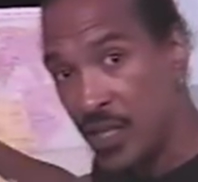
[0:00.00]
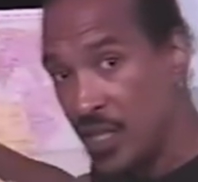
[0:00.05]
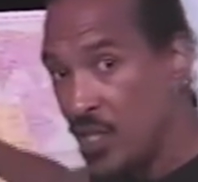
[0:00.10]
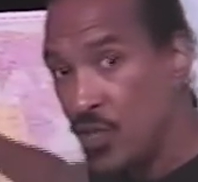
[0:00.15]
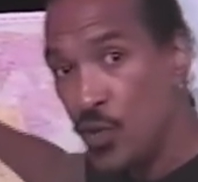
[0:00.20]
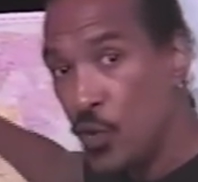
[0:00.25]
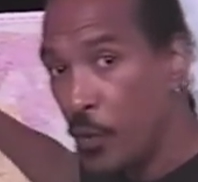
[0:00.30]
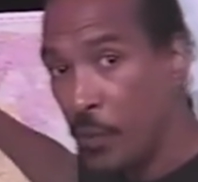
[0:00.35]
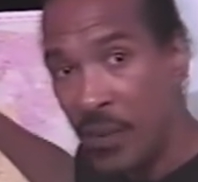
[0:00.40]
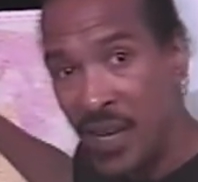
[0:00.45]
These
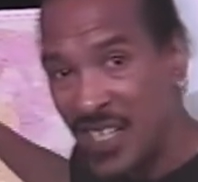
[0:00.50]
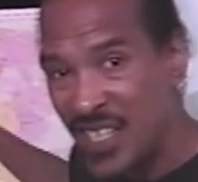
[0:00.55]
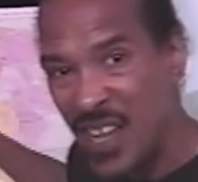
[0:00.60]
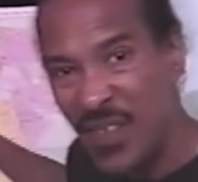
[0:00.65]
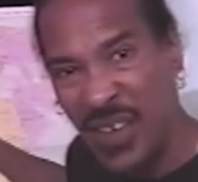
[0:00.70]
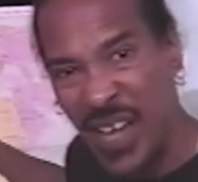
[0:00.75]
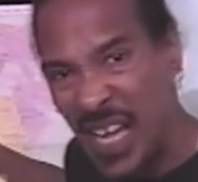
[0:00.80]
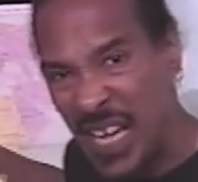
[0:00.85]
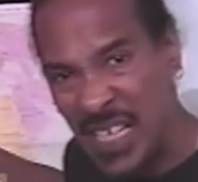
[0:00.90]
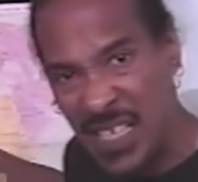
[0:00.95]
Europeans
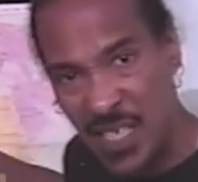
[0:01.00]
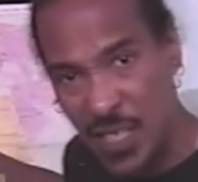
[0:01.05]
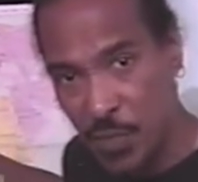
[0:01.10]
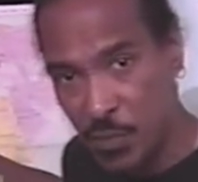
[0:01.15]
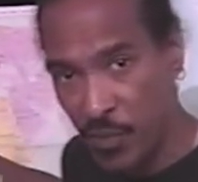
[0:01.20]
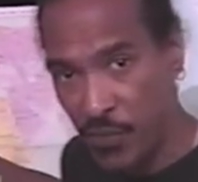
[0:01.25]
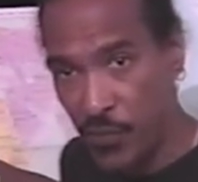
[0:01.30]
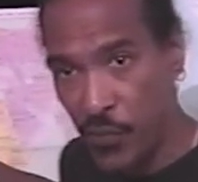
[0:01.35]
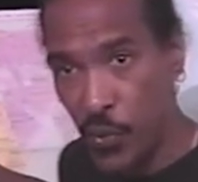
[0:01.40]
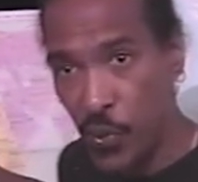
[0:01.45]
never ate this
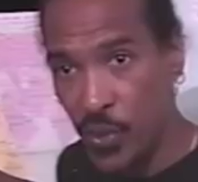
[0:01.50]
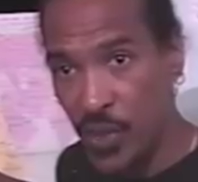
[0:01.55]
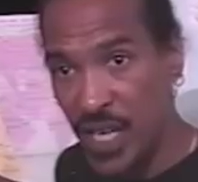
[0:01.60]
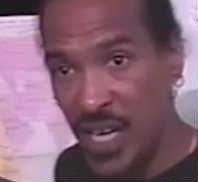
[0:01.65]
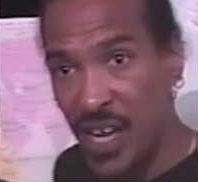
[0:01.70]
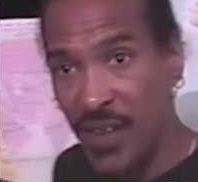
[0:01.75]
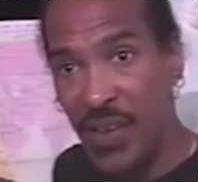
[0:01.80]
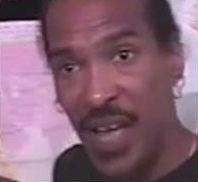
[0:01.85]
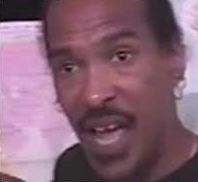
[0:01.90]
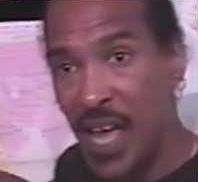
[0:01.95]
before. They
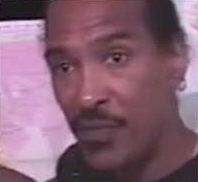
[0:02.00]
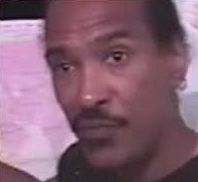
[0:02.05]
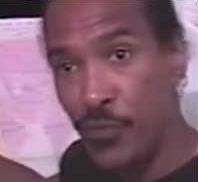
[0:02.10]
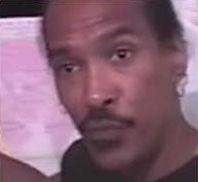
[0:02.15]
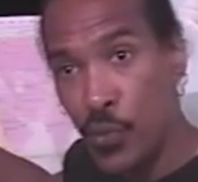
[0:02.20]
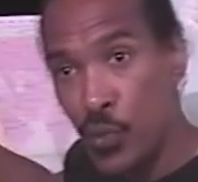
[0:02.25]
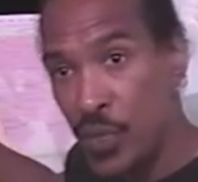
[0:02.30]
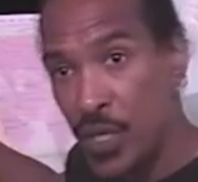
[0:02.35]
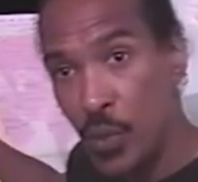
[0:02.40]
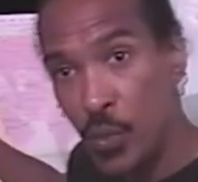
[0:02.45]
never had
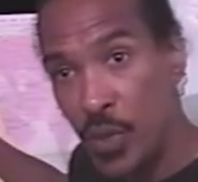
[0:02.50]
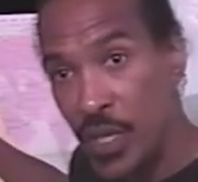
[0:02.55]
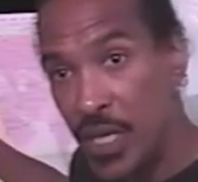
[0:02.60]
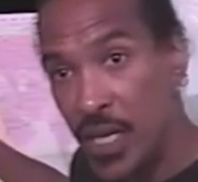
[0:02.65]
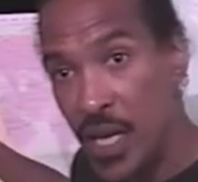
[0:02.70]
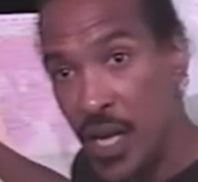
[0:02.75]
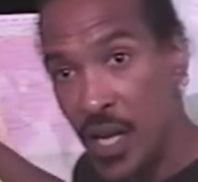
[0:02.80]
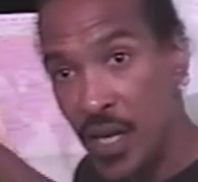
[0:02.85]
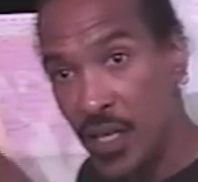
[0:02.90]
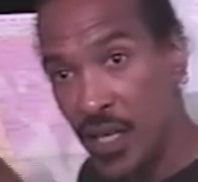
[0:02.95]
food that we,
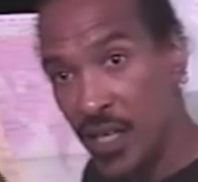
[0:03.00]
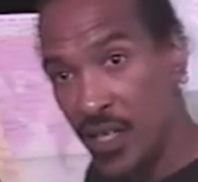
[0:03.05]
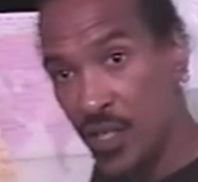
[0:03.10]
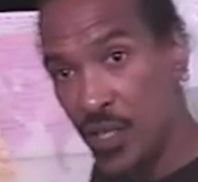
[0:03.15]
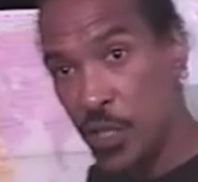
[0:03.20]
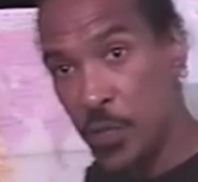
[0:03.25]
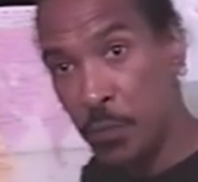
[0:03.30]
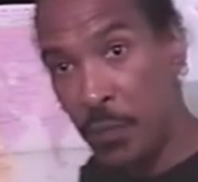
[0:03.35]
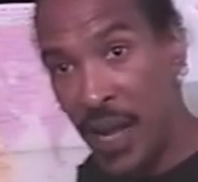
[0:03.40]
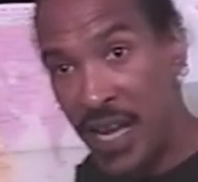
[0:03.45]
done the
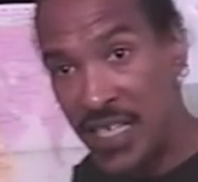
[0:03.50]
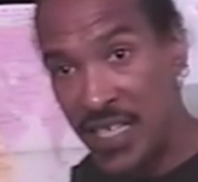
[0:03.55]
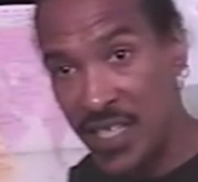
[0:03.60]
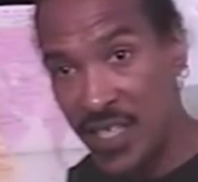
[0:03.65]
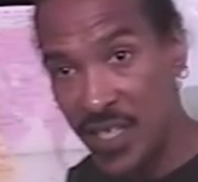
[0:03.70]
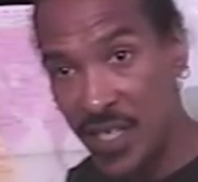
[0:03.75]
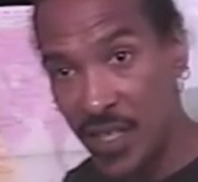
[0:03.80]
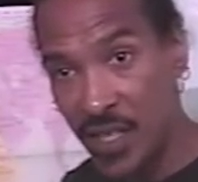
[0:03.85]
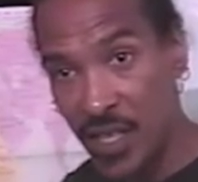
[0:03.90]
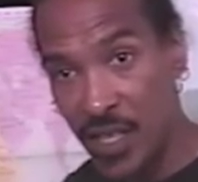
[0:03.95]

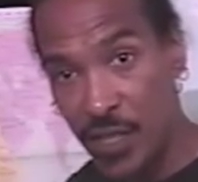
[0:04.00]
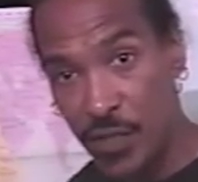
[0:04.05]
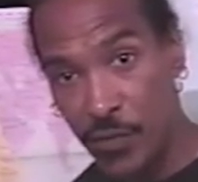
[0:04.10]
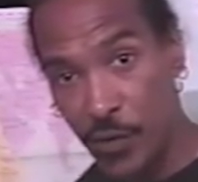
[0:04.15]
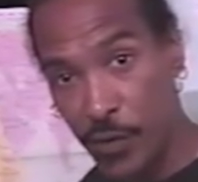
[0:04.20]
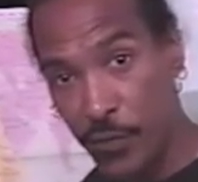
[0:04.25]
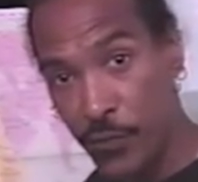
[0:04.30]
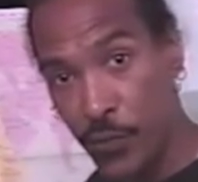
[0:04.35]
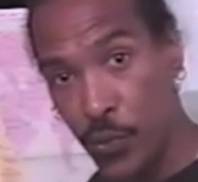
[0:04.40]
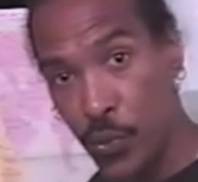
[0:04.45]
spices and things for
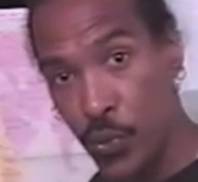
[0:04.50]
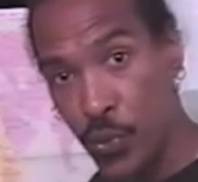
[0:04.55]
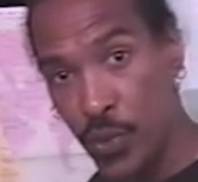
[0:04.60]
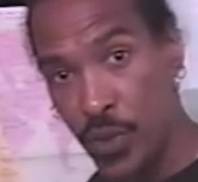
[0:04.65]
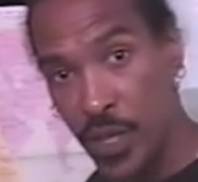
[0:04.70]
the food.